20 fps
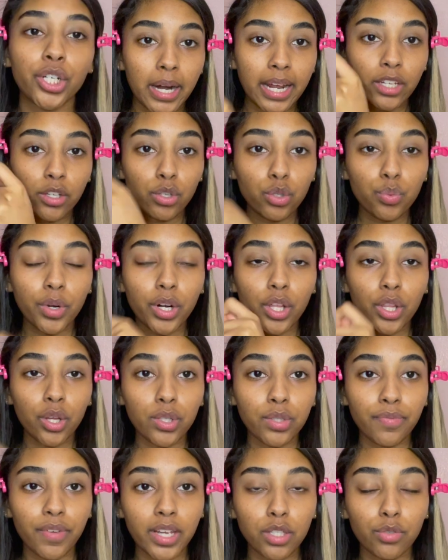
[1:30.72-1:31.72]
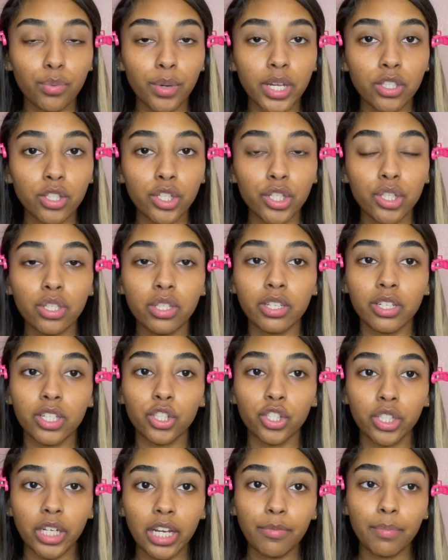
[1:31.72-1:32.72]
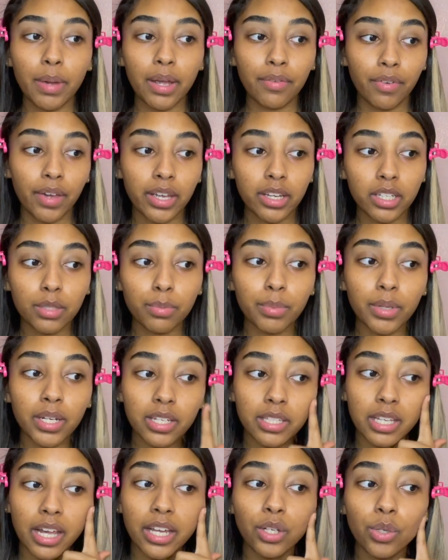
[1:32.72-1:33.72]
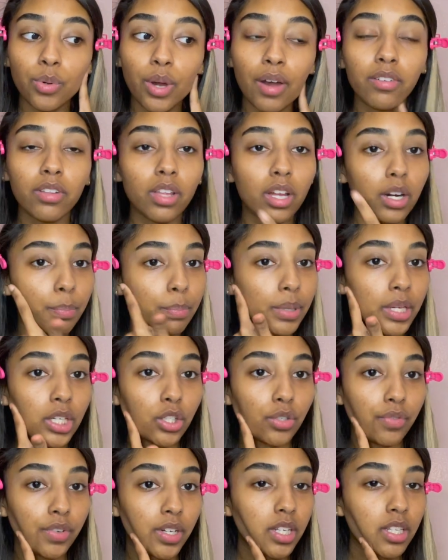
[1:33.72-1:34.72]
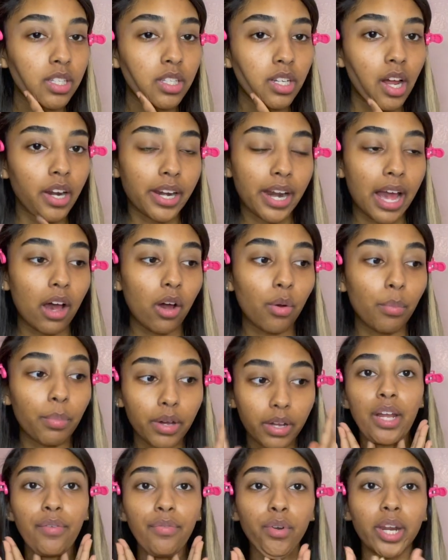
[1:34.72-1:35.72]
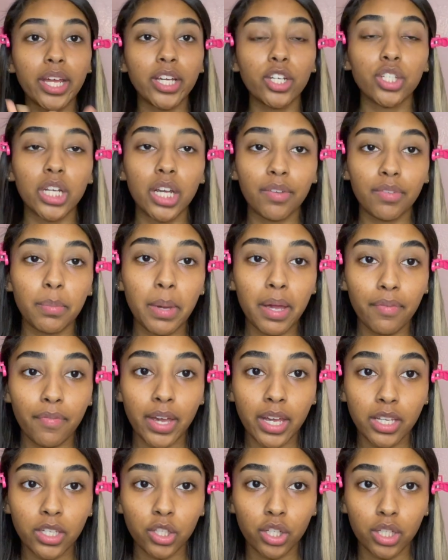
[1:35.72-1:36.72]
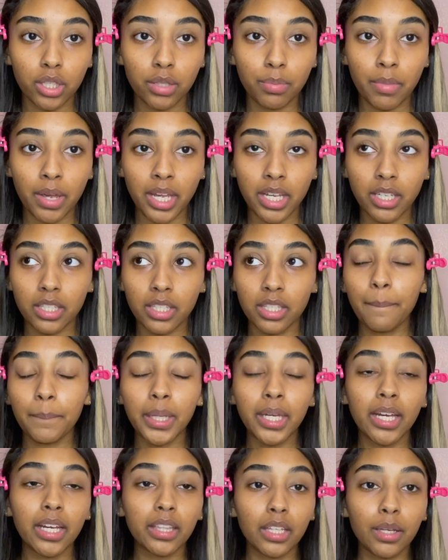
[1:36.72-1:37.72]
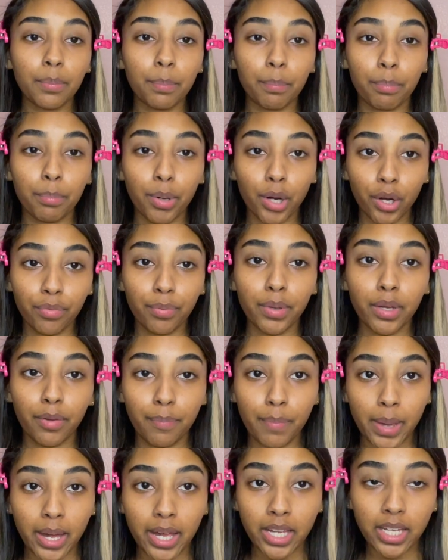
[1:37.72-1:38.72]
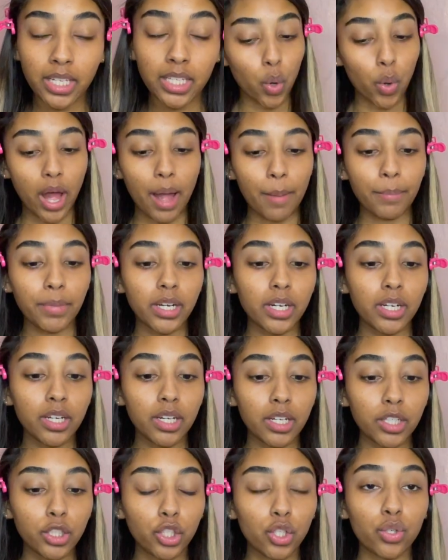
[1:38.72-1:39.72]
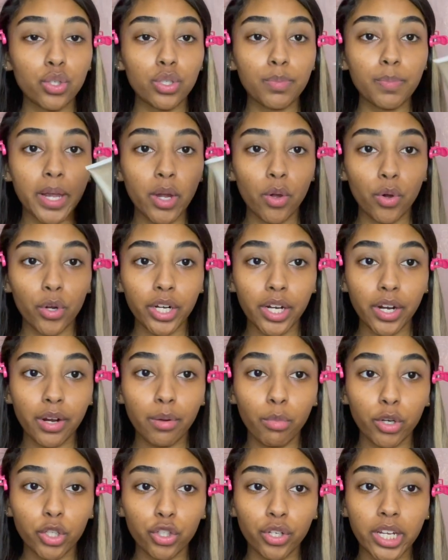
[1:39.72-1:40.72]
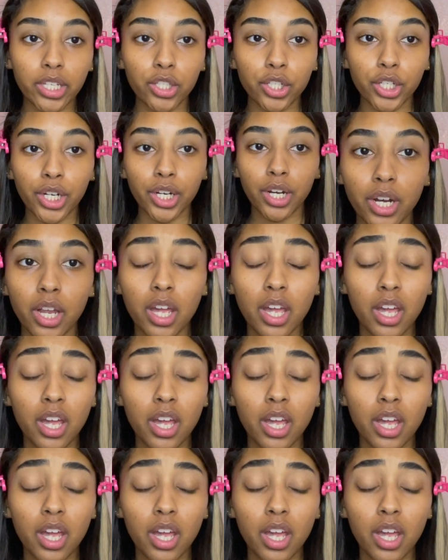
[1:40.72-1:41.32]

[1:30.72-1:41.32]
I use one of those face razors to shave my face because I do have a lot of peach fuzz. Not now, but I feel like shaving my face just makes me get the perfect base. Well, I'm gonna use my Ordinary moisturizer.